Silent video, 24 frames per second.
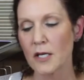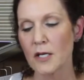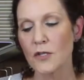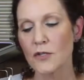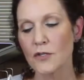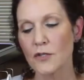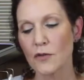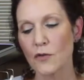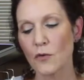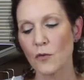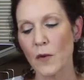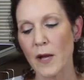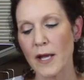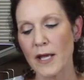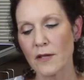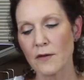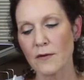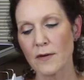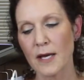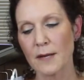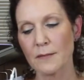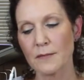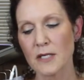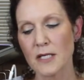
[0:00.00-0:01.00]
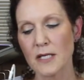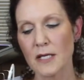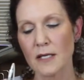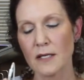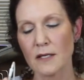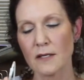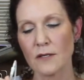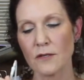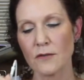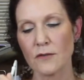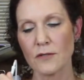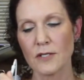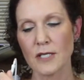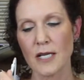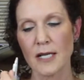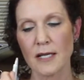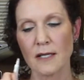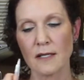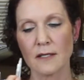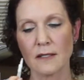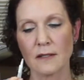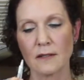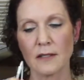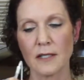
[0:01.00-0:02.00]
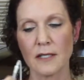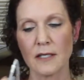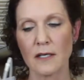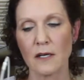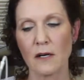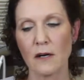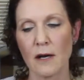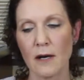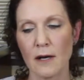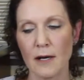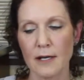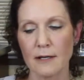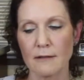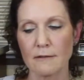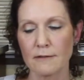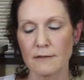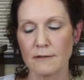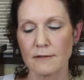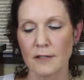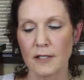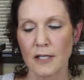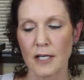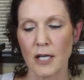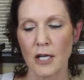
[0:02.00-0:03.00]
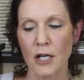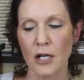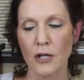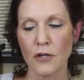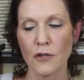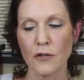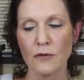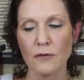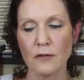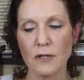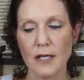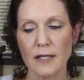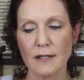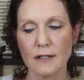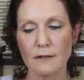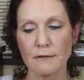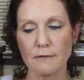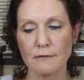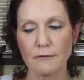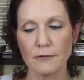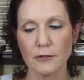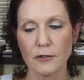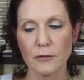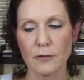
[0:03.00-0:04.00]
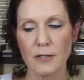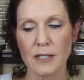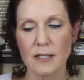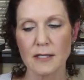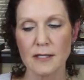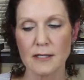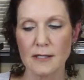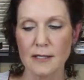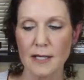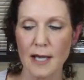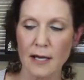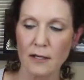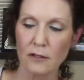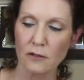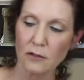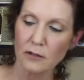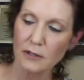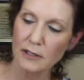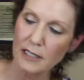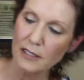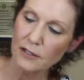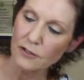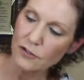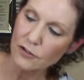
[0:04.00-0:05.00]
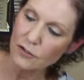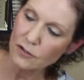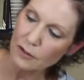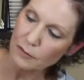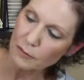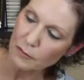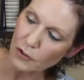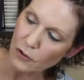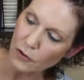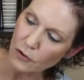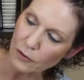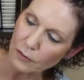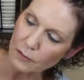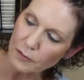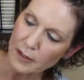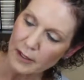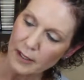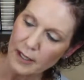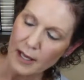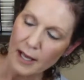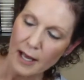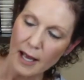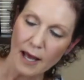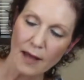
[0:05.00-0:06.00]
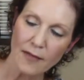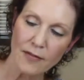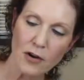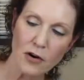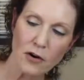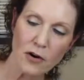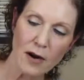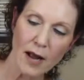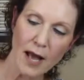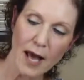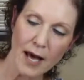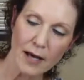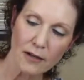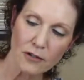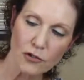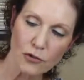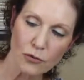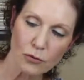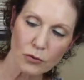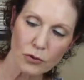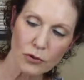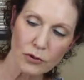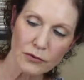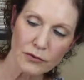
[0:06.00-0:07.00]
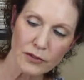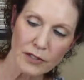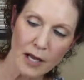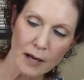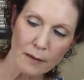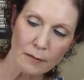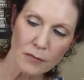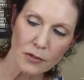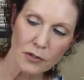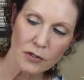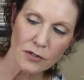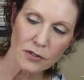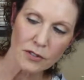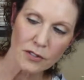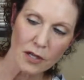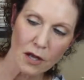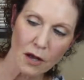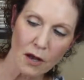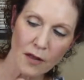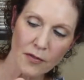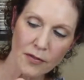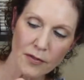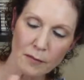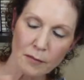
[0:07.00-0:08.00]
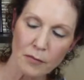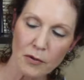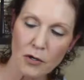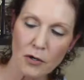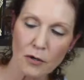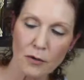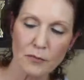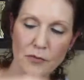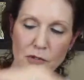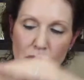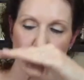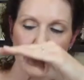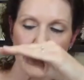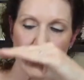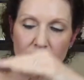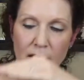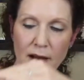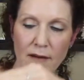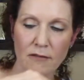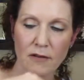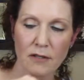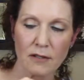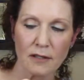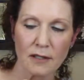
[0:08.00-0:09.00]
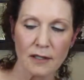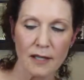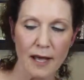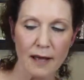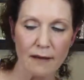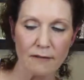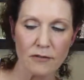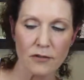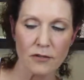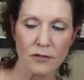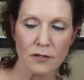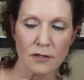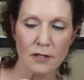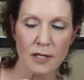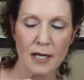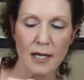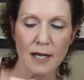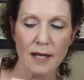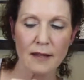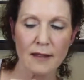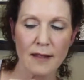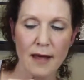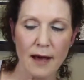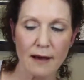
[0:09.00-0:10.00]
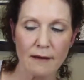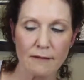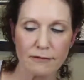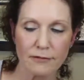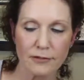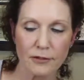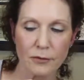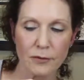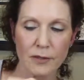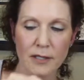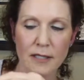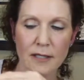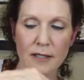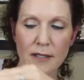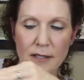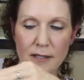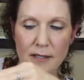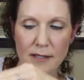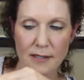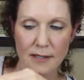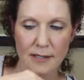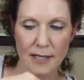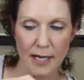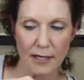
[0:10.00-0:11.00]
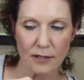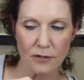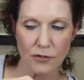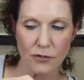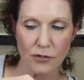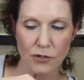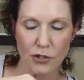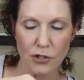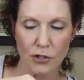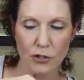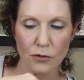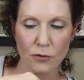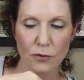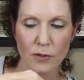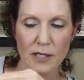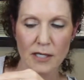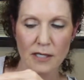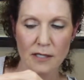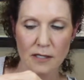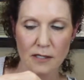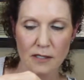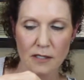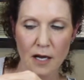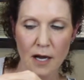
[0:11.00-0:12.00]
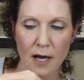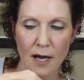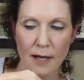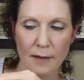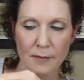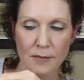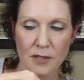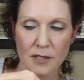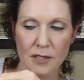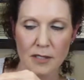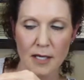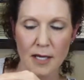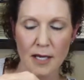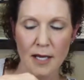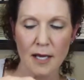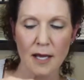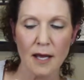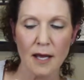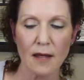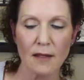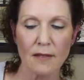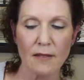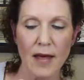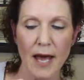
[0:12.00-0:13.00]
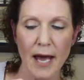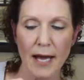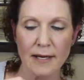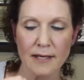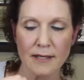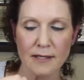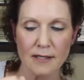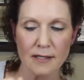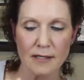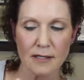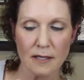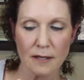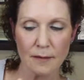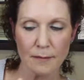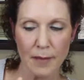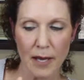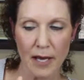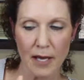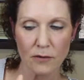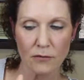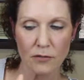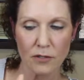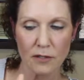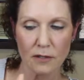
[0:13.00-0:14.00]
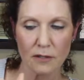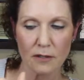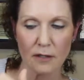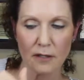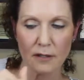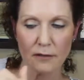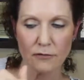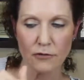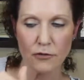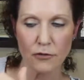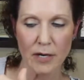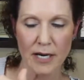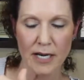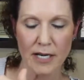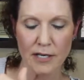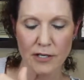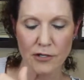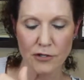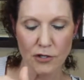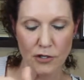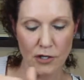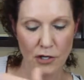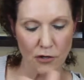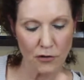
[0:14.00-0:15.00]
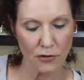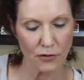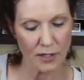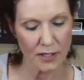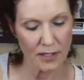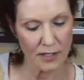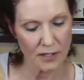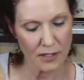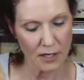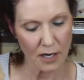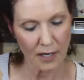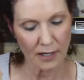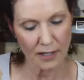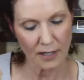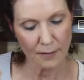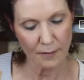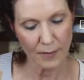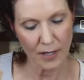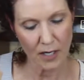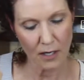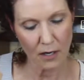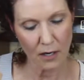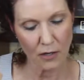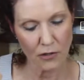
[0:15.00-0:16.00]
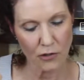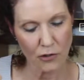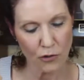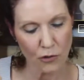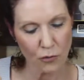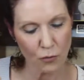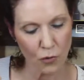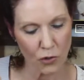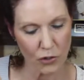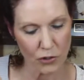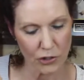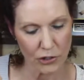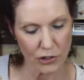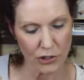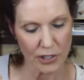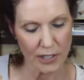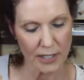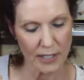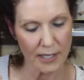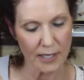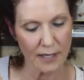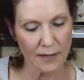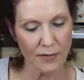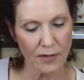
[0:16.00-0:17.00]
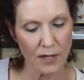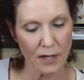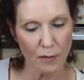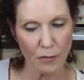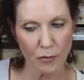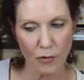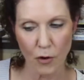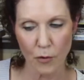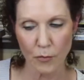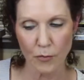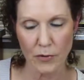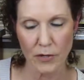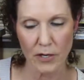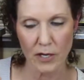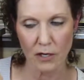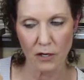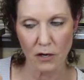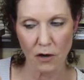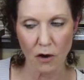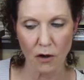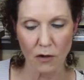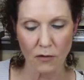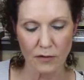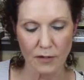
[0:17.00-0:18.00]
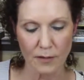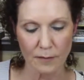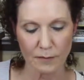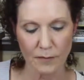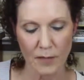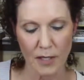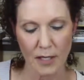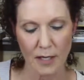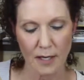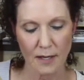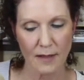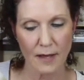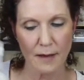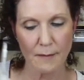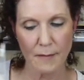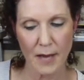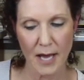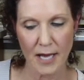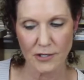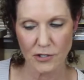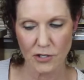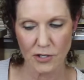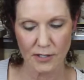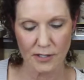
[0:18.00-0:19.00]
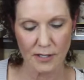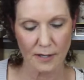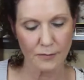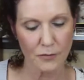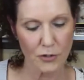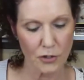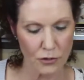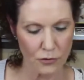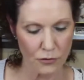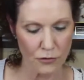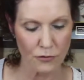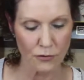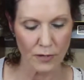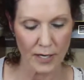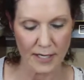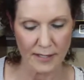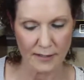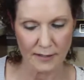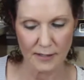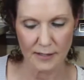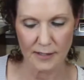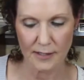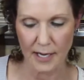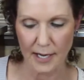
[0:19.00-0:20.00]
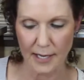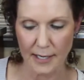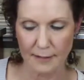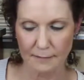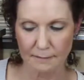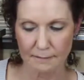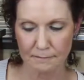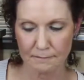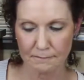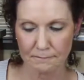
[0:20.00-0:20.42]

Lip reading: So the way you empty it, you take the lid off, you let the fluid settle into the bulb, and there are actual numbers on the bulbs. Whatever level that fluid settles to and stops, that is the amount of drainage that you're going to document on your worksheet in the appropriate column that matches up to your drain site.